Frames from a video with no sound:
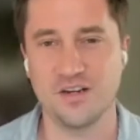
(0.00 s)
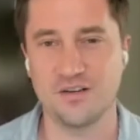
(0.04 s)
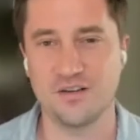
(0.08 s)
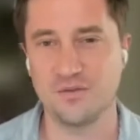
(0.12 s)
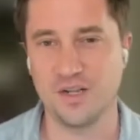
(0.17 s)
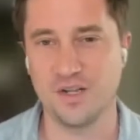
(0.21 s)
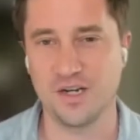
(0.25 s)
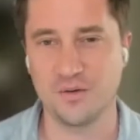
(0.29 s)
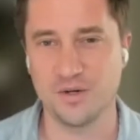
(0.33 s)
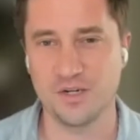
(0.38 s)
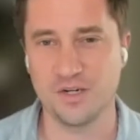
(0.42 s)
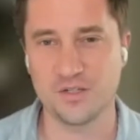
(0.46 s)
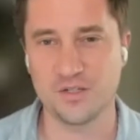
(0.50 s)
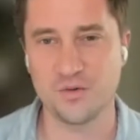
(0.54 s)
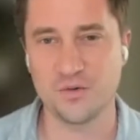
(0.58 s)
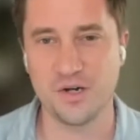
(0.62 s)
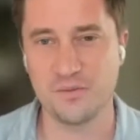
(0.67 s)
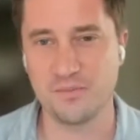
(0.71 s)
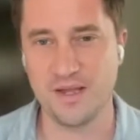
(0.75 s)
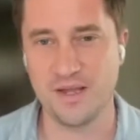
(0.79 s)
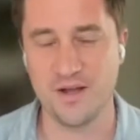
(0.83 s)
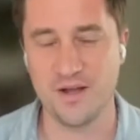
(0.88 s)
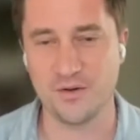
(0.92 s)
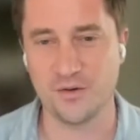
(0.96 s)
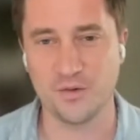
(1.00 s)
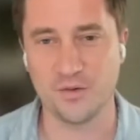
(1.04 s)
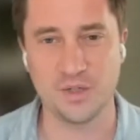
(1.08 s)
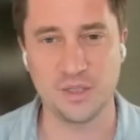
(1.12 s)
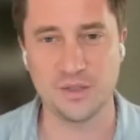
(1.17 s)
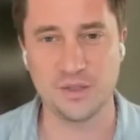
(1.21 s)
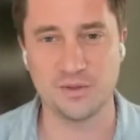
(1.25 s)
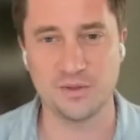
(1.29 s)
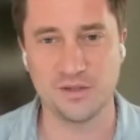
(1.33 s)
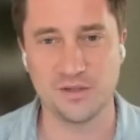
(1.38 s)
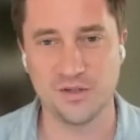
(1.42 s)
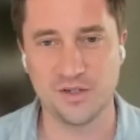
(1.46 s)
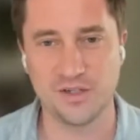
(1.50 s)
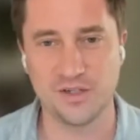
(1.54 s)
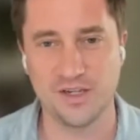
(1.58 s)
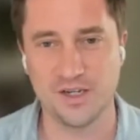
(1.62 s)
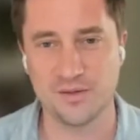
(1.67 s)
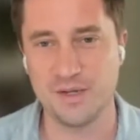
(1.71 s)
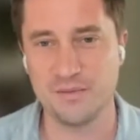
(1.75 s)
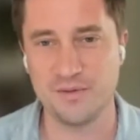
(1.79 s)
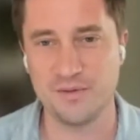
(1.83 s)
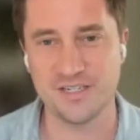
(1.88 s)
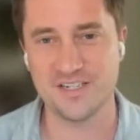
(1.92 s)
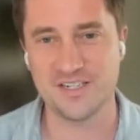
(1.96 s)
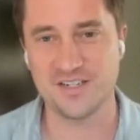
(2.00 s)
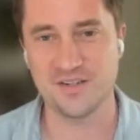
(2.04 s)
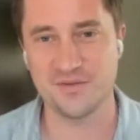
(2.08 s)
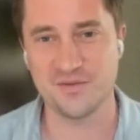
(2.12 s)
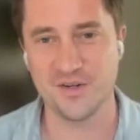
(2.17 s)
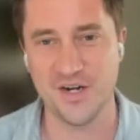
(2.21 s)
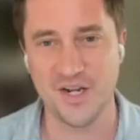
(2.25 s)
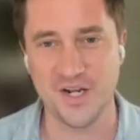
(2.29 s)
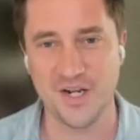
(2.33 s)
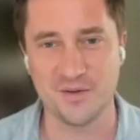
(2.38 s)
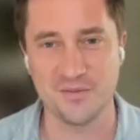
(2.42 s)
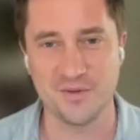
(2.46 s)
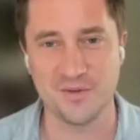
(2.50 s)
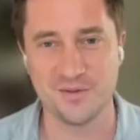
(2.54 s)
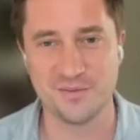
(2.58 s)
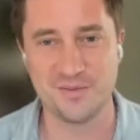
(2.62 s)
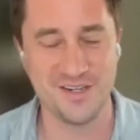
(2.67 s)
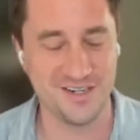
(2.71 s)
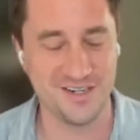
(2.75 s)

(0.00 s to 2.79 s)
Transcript: to think of like what a 20 pound gorilla would look like. Maybe it's a different animal.